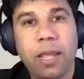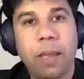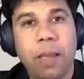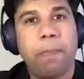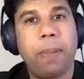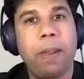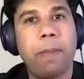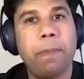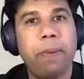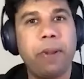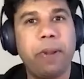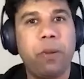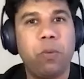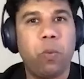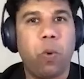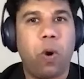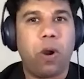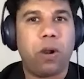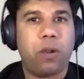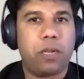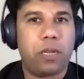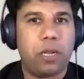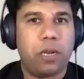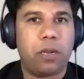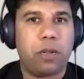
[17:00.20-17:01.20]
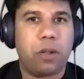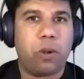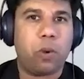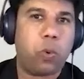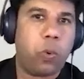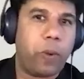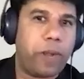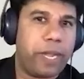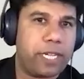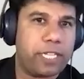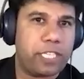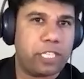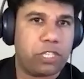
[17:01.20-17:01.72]
people want a
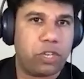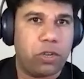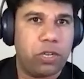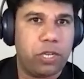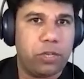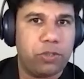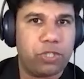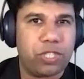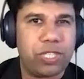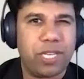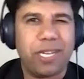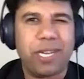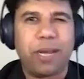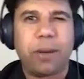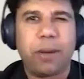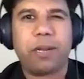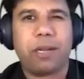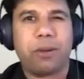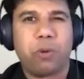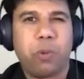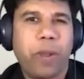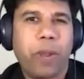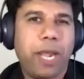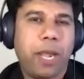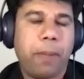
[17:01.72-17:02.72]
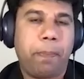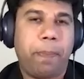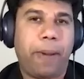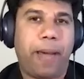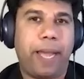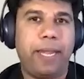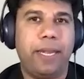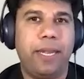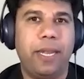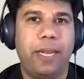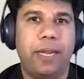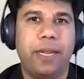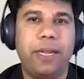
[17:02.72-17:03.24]
quick solution, a quick
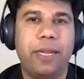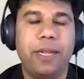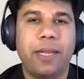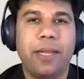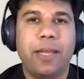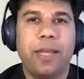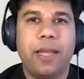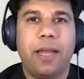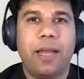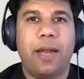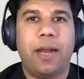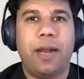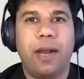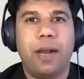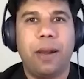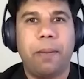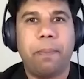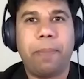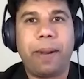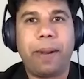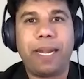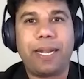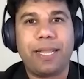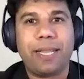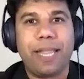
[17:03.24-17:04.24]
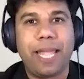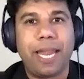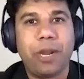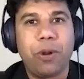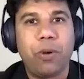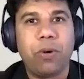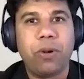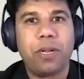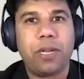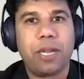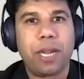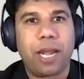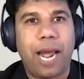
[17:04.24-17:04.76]
pilot, uh, but they
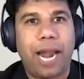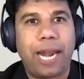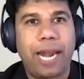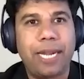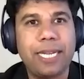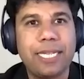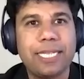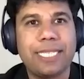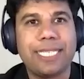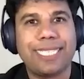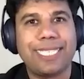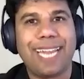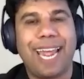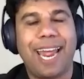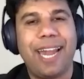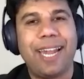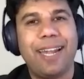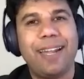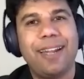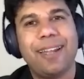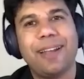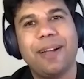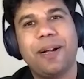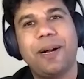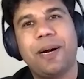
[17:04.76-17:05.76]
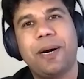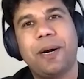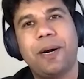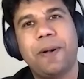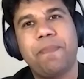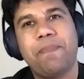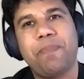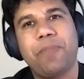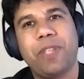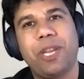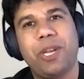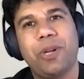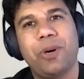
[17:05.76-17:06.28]
don't understand, uh,
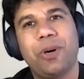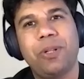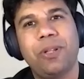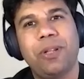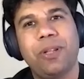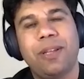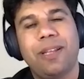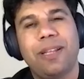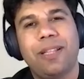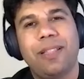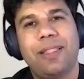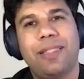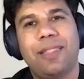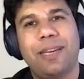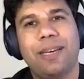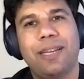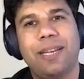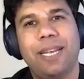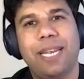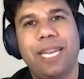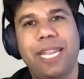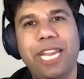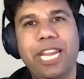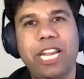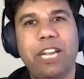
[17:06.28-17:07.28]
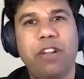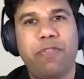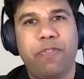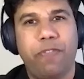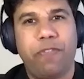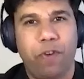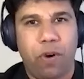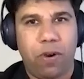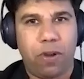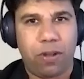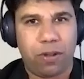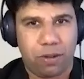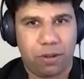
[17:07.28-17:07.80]
you know, the need
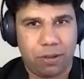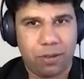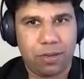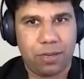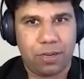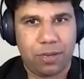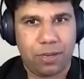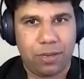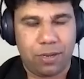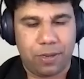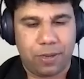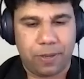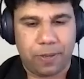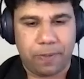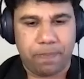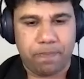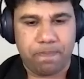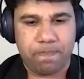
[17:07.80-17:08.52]
for uh,